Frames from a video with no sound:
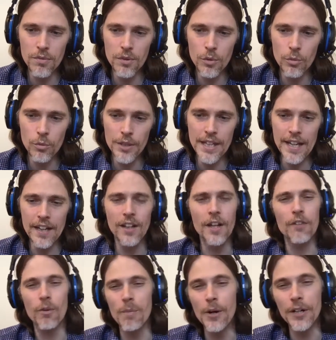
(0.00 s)
we get a lot of
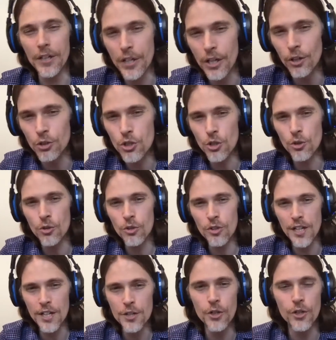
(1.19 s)
American culture
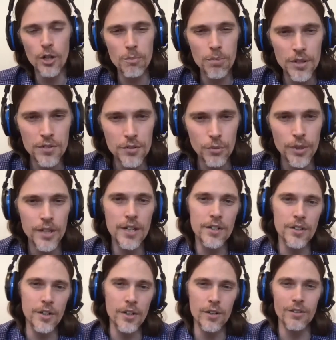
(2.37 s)
in Europe, in Sweden,
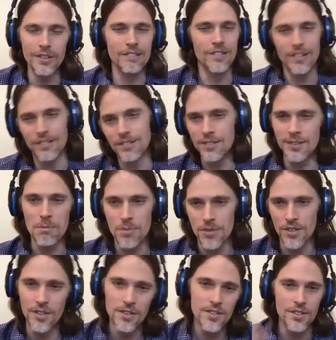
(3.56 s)
you know, you know
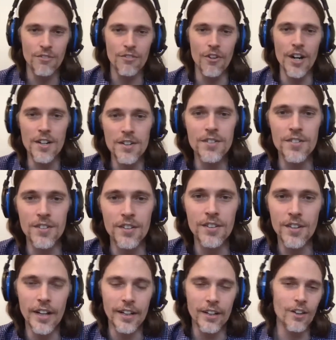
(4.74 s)
Simpsons and Friends and
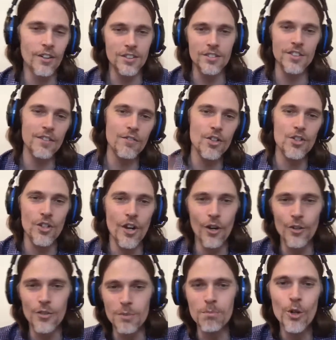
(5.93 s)
like all these T V
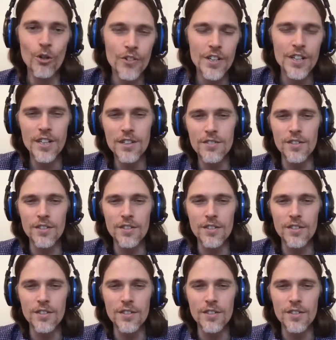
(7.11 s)
shows and movies and